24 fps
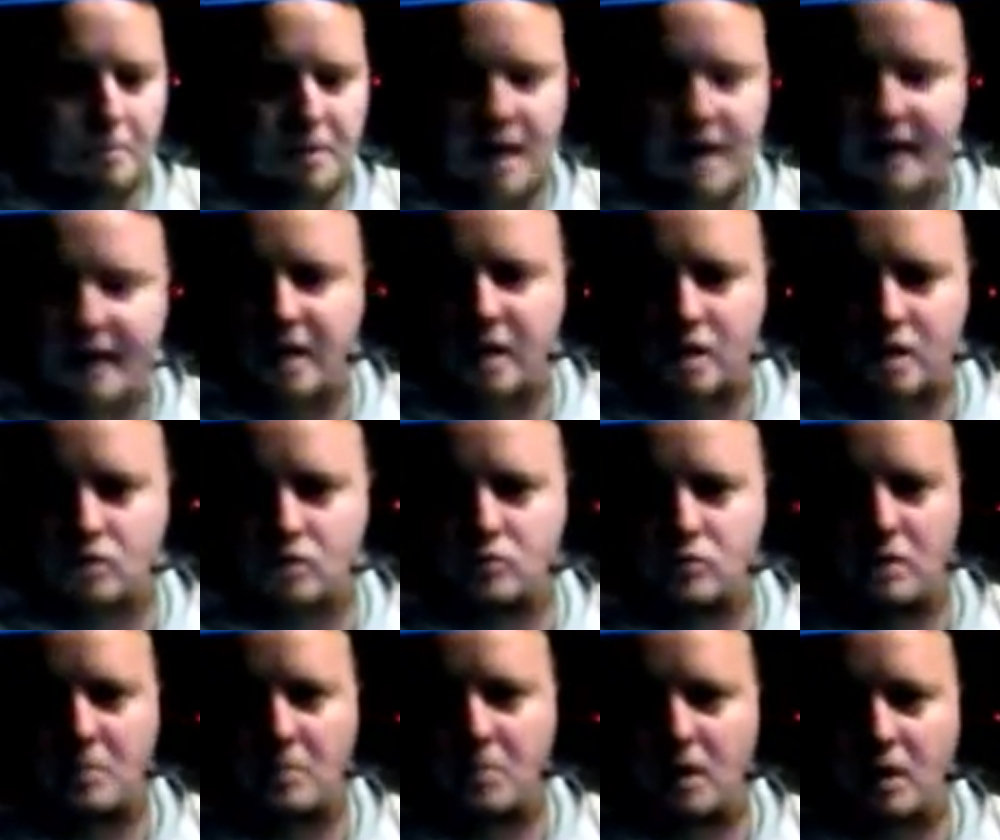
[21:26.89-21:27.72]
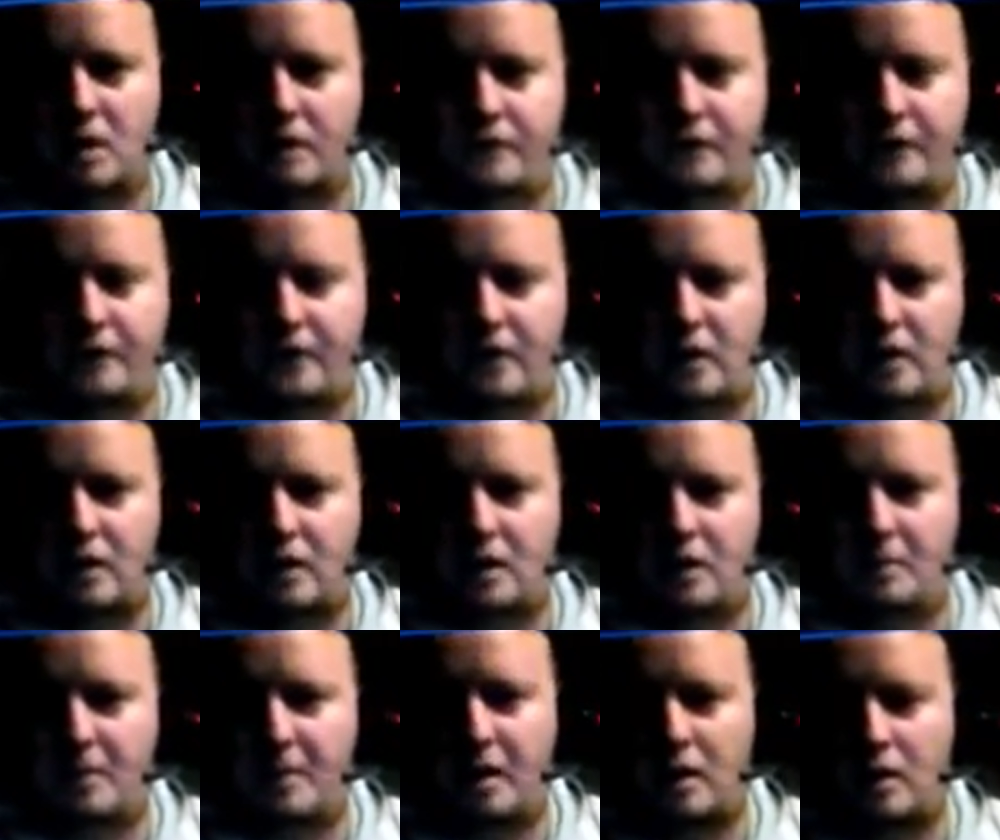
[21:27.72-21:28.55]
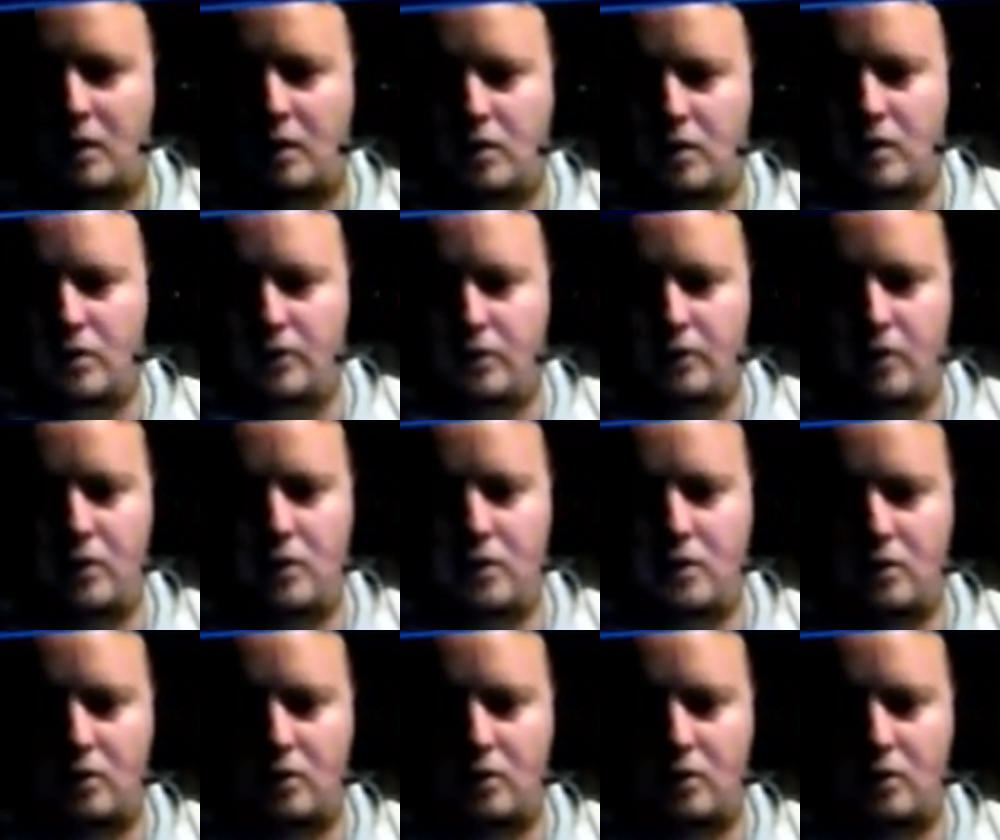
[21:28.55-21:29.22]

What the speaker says: Black History Month and about